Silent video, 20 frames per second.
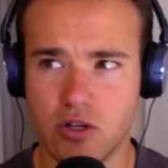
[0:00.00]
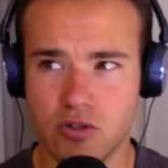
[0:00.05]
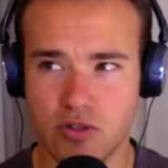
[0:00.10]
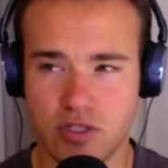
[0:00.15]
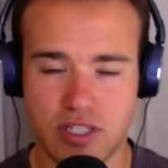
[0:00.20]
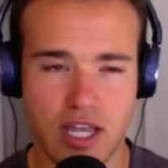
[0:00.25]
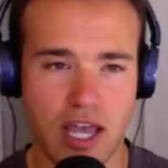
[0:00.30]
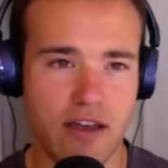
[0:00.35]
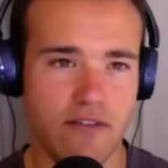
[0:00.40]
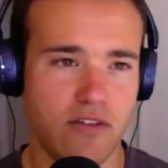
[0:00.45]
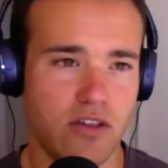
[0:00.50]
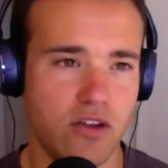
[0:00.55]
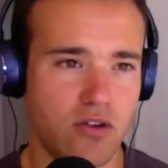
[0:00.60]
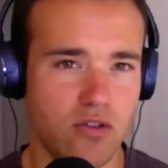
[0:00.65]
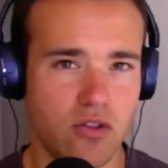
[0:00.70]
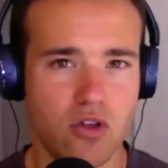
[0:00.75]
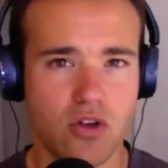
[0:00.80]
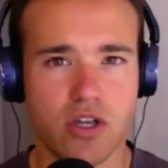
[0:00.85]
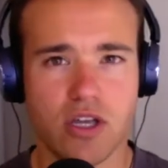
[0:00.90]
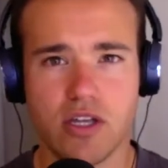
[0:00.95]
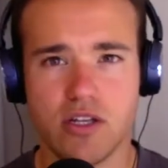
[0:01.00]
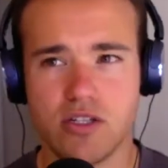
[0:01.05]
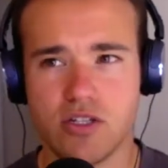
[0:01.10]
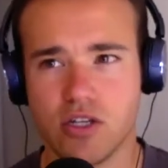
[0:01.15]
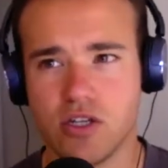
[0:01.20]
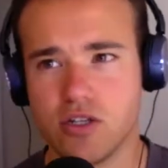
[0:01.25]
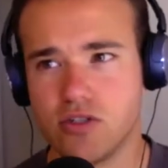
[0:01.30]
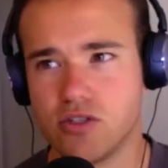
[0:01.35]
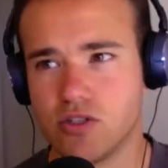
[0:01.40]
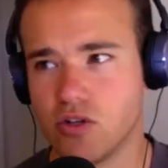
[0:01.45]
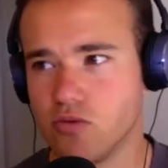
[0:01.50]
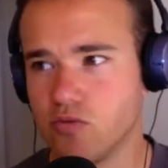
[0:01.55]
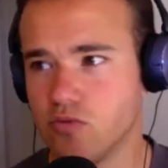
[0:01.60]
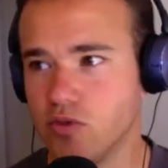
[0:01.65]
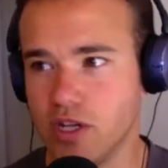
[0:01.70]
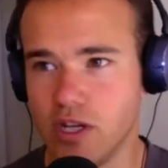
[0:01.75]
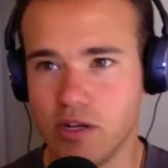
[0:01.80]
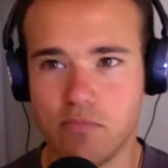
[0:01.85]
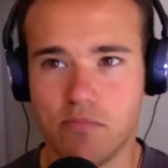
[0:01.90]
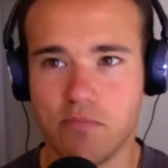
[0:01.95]
savvy, or looking to
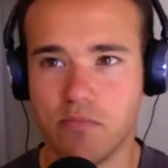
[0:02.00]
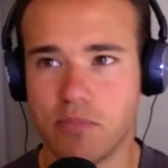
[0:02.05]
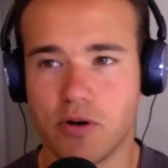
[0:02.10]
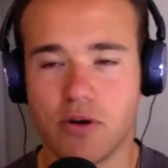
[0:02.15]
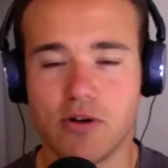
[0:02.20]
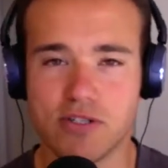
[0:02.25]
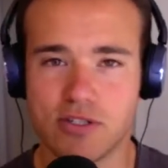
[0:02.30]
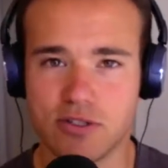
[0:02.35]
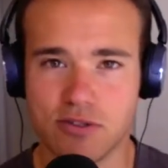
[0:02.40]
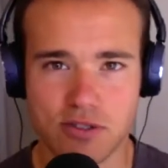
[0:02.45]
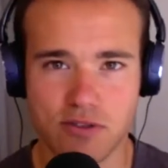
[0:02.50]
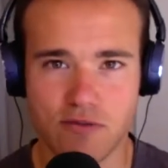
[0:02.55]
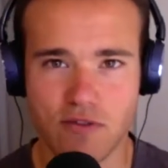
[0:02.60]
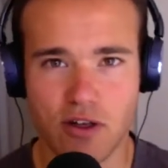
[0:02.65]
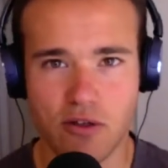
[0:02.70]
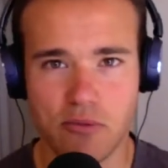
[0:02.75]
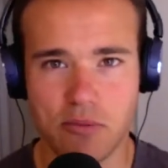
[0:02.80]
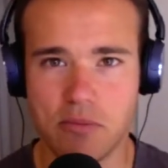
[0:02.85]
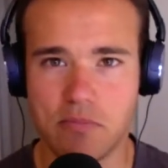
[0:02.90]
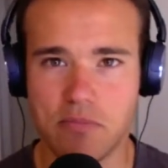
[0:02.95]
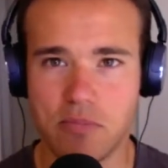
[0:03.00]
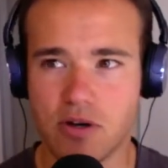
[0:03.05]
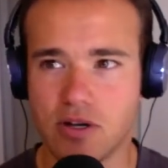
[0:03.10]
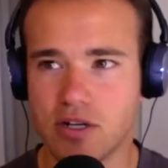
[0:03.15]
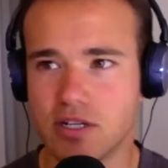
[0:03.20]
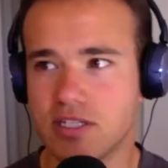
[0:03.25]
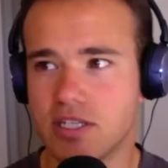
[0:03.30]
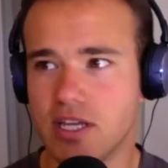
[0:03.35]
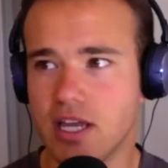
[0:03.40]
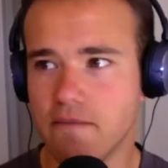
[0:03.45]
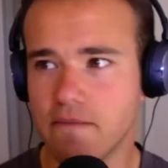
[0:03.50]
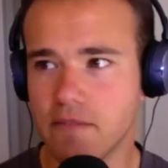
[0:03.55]
read personal development books.